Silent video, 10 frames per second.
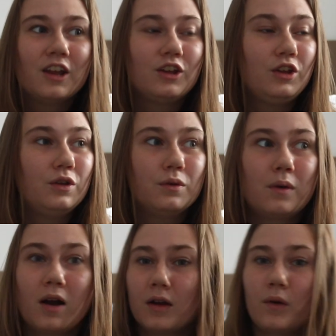
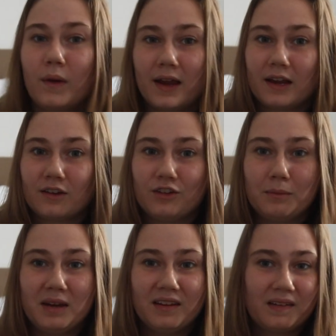You are going to
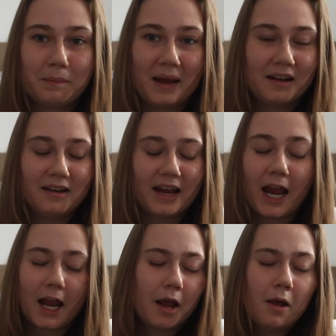be
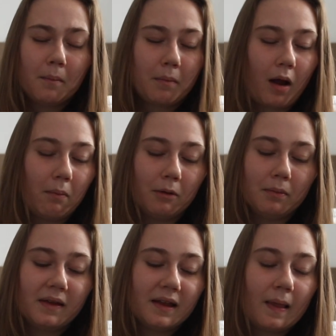spending
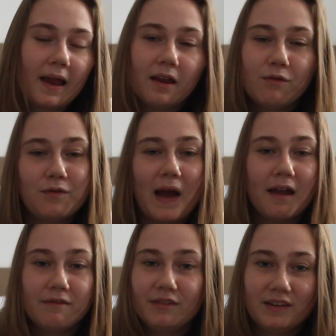probably like
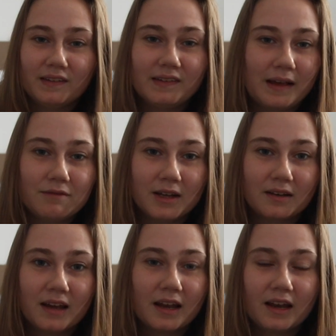5 to
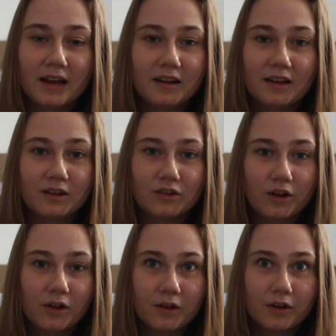7 Canadian
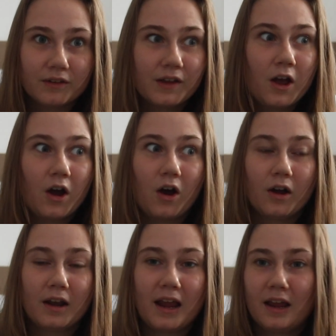dollars
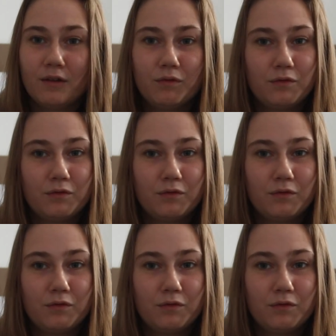on a